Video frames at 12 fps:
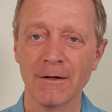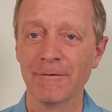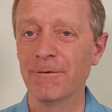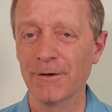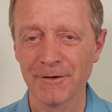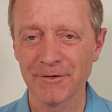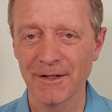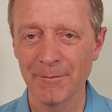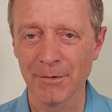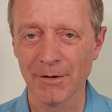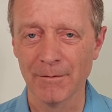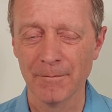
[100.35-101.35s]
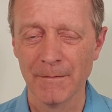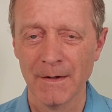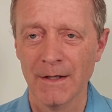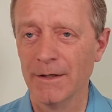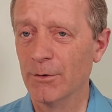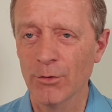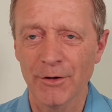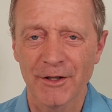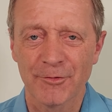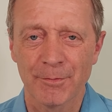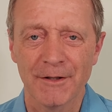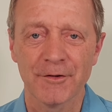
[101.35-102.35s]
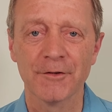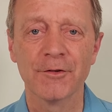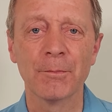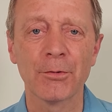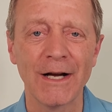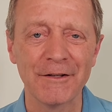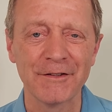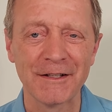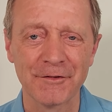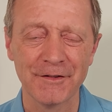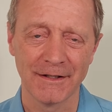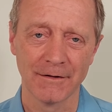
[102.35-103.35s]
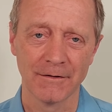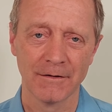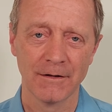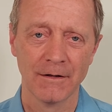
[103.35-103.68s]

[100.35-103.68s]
For example, you could express a surprising thing.